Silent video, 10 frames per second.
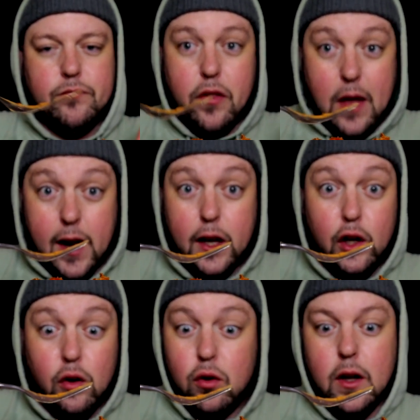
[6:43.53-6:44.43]
Thank
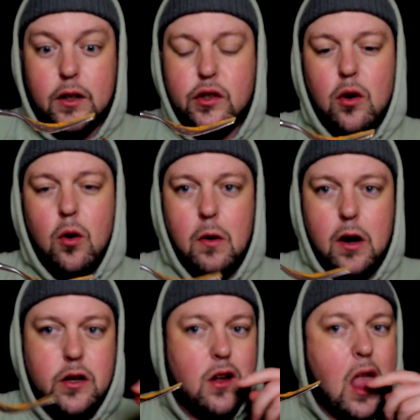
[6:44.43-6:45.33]
you, like, so
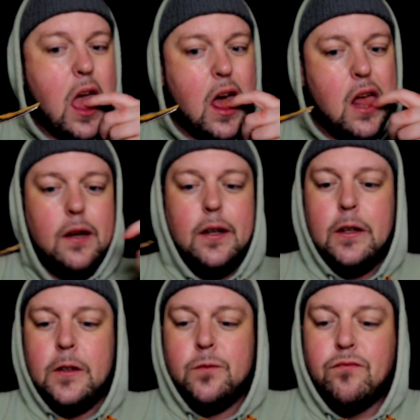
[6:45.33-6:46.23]
much.
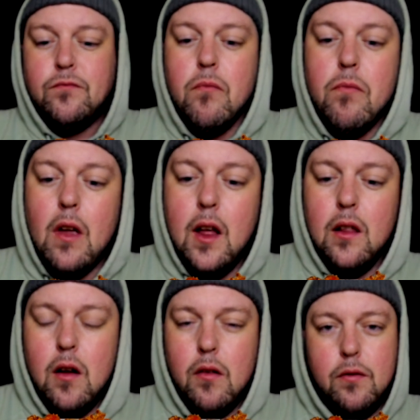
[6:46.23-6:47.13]
I
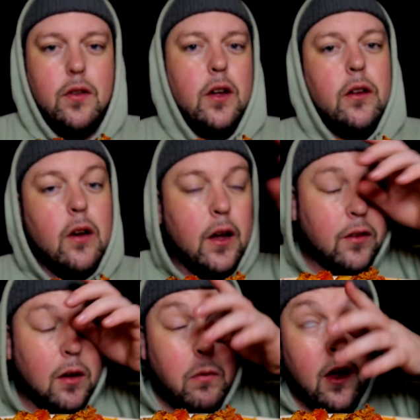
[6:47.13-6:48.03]
love that you guys
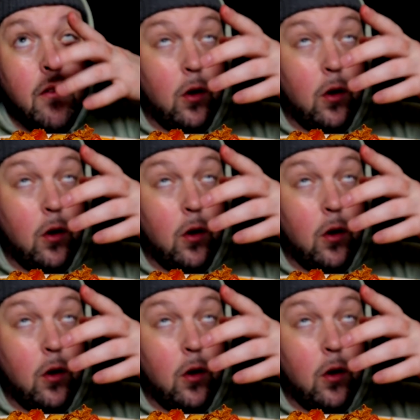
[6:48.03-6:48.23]
give me that